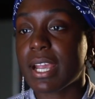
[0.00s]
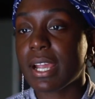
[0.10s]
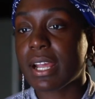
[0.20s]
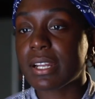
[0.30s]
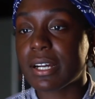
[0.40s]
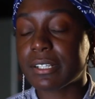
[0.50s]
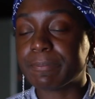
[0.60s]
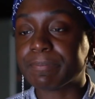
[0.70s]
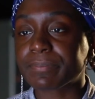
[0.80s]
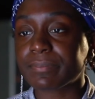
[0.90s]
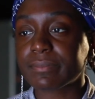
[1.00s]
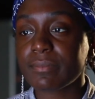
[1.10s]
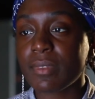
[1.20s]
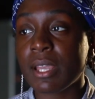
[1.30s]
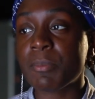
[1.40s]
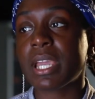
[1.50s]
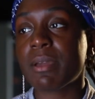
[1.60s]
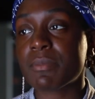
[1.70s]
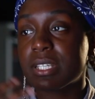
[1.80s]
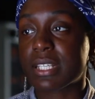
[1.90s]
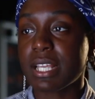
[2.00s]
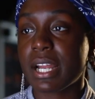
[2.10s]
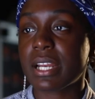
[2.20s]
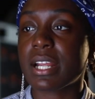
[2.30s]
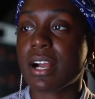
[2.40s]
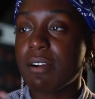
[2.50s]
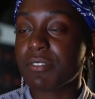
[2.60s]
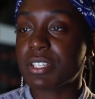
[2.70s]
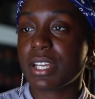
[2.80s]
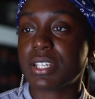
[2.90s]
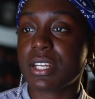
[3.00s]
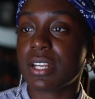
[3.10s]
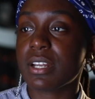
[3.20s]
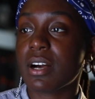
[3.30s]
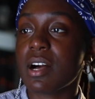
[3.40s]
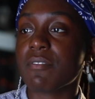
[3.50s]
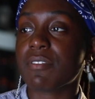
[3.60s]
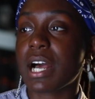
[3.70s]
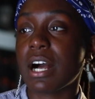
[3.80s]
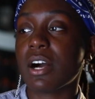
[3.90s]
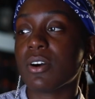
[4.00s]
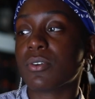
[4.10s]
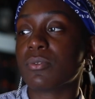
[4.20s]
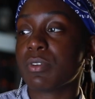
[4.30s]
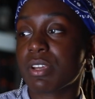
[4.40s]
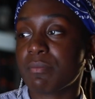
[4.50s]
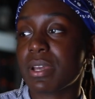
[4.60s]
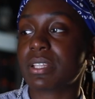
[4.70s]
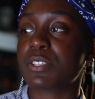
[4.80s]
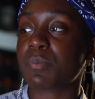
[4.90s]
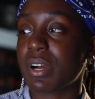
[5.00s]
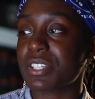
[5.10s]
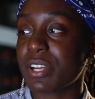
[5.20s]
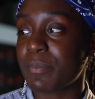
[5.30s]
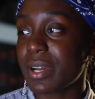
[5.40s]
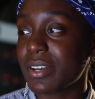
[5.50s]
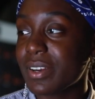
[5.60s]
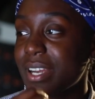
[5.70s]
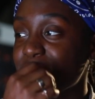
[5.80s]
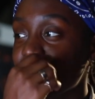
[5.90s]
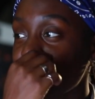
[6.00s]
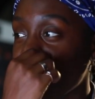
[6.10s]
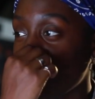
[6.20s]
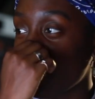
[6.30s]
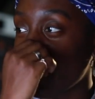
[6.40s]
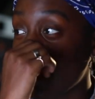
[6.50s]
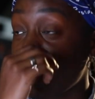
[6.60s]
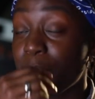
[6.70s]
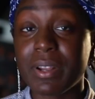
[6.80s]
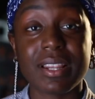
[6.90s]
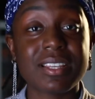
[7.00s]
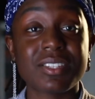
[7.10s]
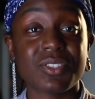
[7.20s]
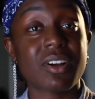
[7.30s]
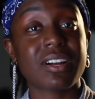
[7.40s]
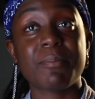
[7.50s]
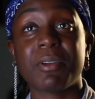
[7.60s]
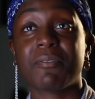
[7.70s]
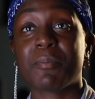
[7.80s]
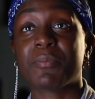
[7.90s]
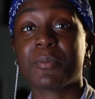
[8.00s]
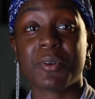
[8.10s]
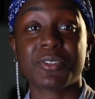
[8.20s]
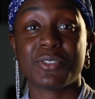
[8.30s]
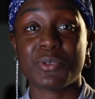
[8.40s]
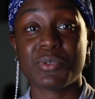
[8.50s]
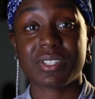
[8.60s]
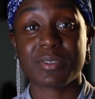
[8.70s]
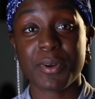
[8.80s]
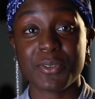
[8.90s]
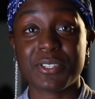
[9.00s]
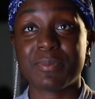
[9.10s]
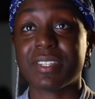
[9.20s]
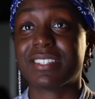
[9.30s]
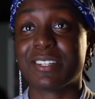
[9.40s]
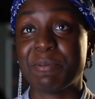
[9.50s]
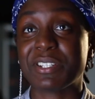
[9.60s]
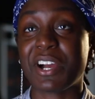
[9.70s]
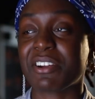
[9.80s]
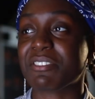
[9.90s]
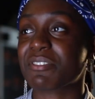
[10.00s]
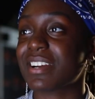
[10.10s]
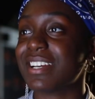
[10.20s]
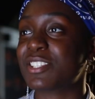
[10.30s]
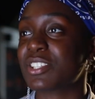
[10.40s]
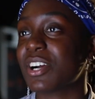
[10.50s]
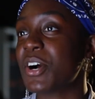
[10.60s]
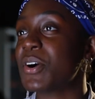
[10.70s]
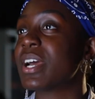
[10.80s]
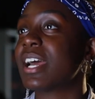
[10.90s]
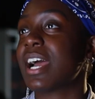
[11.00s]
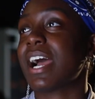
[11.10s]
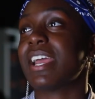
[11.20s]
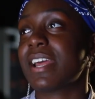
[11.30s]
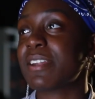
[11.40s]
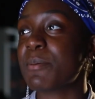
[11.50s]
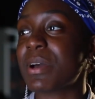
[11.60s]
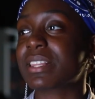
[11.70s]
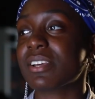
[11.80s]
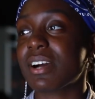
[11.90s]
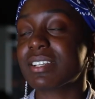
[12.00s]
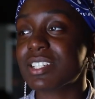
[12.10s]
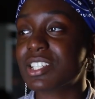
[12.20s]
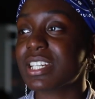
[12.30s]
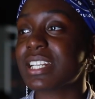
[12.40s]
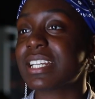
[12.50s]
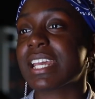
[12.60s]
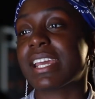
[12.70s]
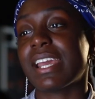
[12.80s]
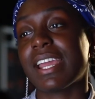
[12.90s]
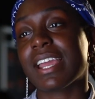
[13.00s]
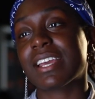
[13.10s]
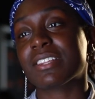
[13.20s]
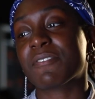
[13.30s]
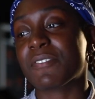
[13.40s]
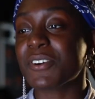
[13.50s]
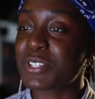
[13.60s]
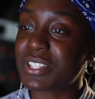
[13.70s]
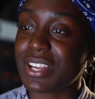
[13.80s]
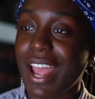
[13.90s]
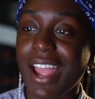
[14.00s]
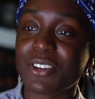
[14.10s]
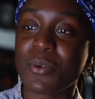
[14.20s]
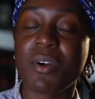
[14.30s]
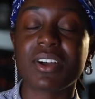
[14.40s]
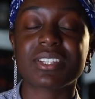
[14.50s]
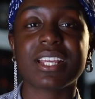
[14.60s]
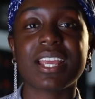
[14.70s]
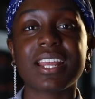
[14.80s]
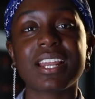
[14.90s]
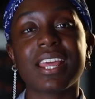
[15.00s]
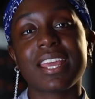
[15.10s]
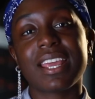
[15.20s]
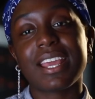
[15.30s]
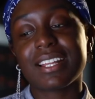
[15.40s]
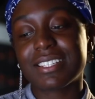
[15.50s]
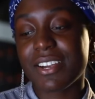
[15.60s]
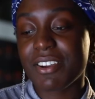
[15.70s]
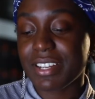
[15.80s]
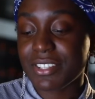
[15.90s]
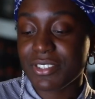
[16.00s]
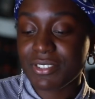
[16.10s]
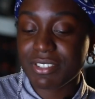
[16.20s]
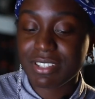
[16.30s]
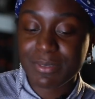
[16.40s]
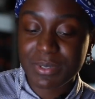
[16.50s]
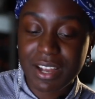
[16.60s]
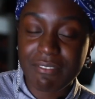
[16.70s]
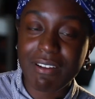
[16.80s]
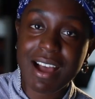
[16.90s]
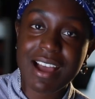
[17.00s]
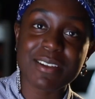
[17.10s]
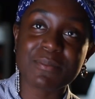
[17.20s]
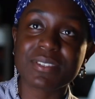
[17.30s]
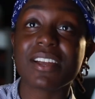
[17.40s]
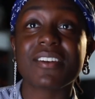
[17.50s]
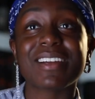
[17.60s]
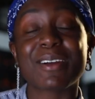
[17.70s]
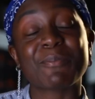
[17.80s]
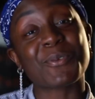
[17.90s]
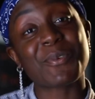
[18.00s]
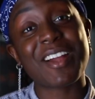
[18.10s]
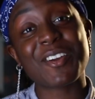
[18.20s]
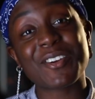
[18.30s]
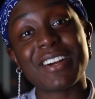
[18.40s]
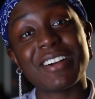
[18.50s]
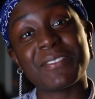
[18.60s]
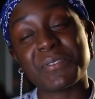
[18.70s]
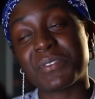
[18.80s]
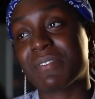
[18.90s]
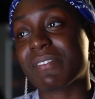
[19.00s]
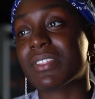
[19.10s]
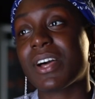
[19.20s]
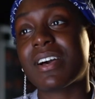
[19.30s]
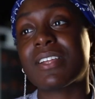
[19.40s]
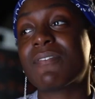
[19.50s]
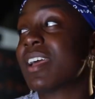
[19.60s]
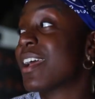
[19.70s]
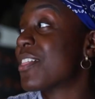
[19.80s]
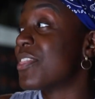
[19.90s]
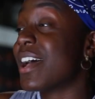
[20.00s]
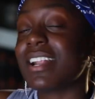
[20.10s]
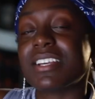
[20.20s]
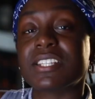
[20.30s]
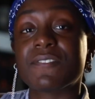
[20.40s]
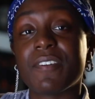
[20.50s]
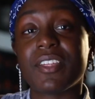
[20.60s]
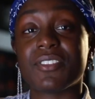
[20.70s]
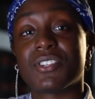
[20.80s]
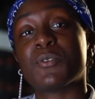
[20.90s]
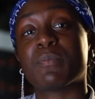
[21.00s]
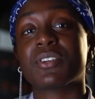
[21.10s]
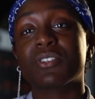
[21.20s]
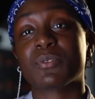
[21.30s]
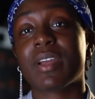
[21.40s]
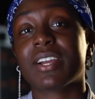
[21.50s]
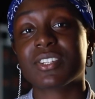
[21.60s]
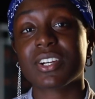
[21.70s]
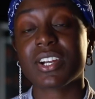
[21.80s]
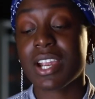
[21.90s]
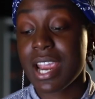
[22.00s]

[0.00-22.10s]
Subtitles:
And it became this exciting conversation of how you could make this project better. And so, but this is all coming from the person who's supposed to be the cinematographer. And so I end up at the audition, and the first actor walks in, and Zarek introduces himself. Hi, I'm Zarek. I'm the writer of You Give Me Blood. That is Faith. She will be your director.